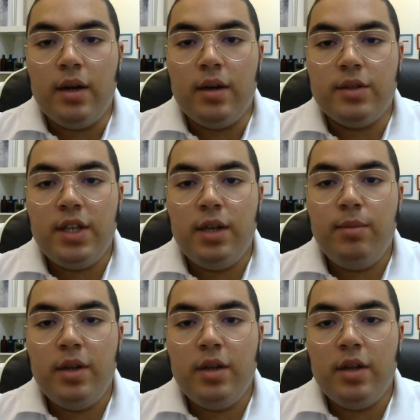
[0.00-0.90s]

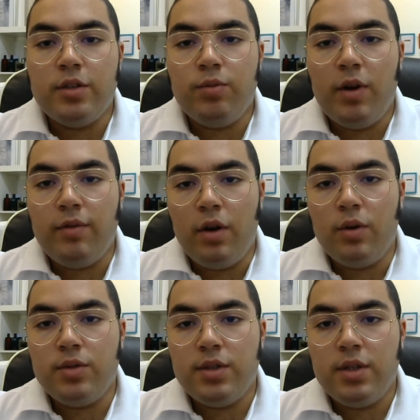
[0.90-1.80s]
cinnamon is one of the
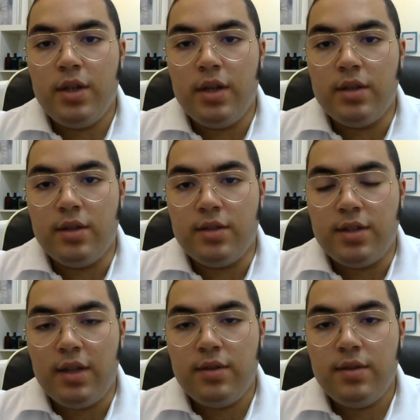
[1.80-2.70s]
notes in the
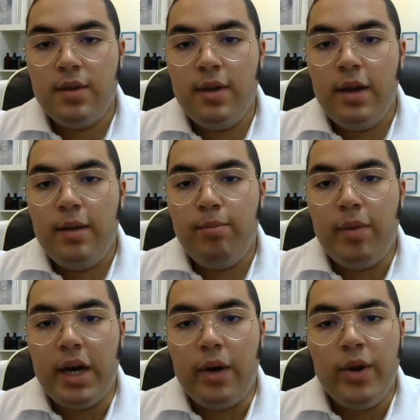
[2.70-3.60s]
scent,
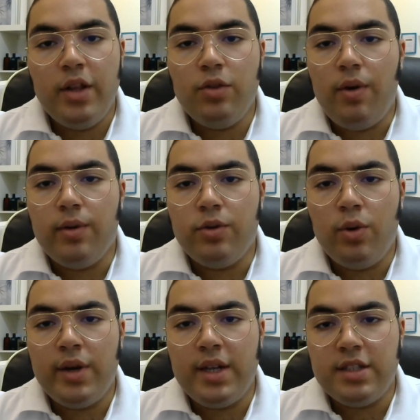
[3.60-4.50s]
but I really
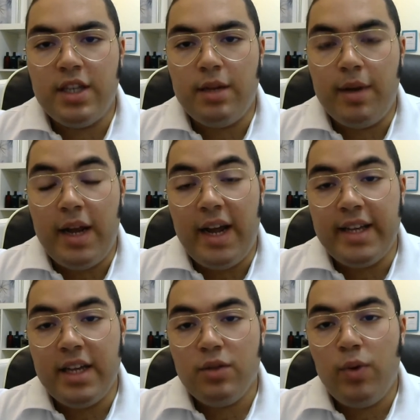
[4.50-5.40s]
don't get cinnamon. I
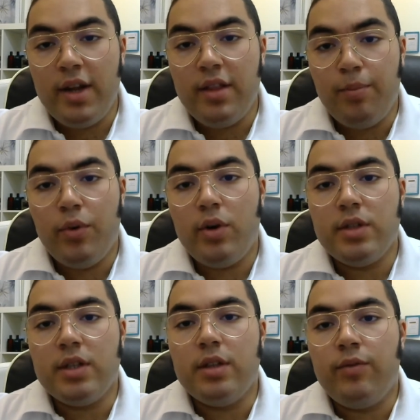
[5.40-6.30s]
get why they put it
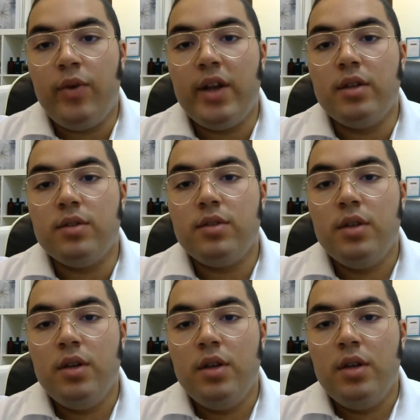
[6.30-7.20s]
in the fragrance
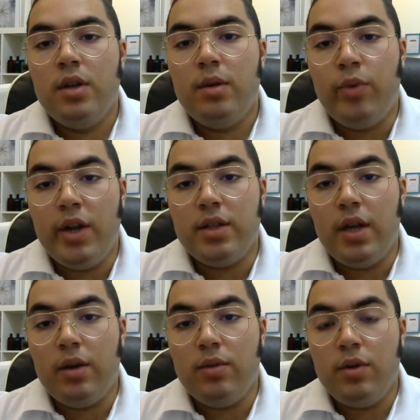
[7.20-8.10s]

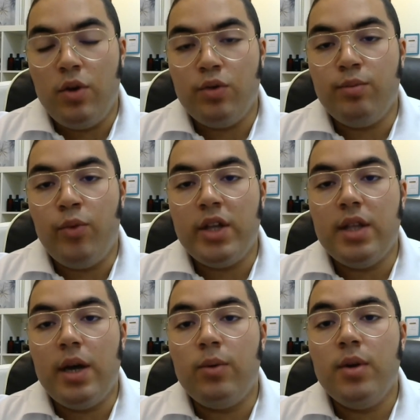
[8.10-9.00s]
note
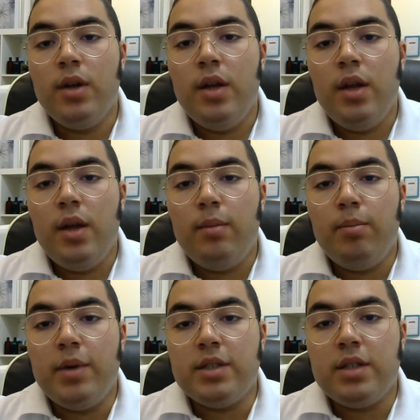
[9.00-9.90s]
breakdown,
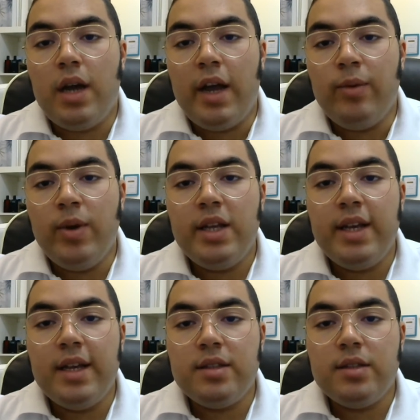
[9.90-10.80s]
but I really
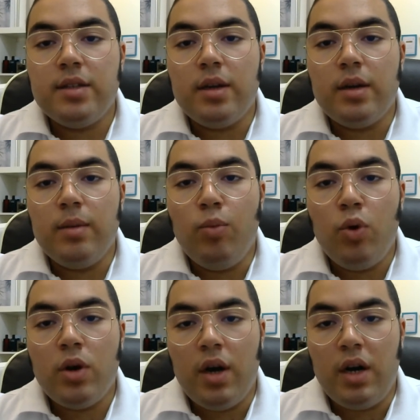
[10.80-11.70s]
get
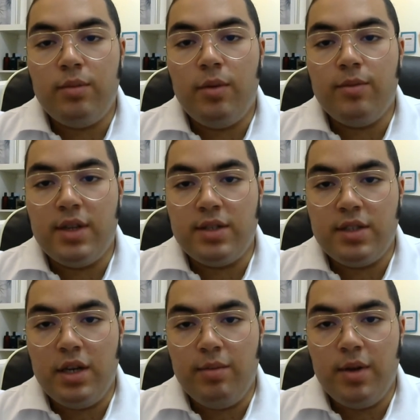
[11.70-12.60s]
more cardamom than
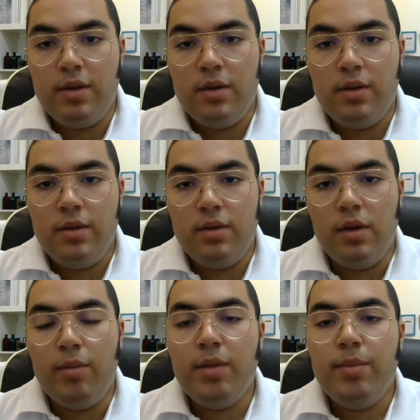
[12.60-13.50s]
cinnamon. There
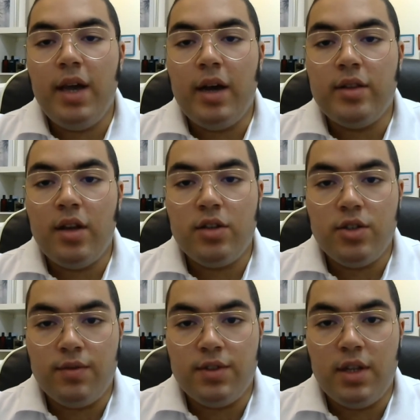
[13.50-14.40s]
might be a touch
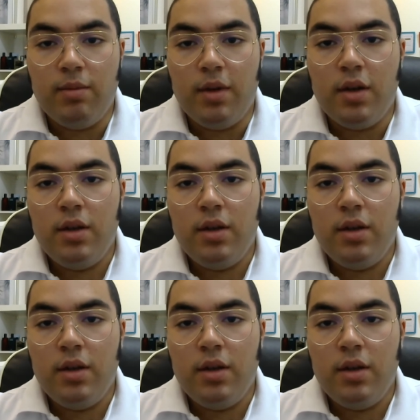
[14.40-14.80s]
of cinnamon,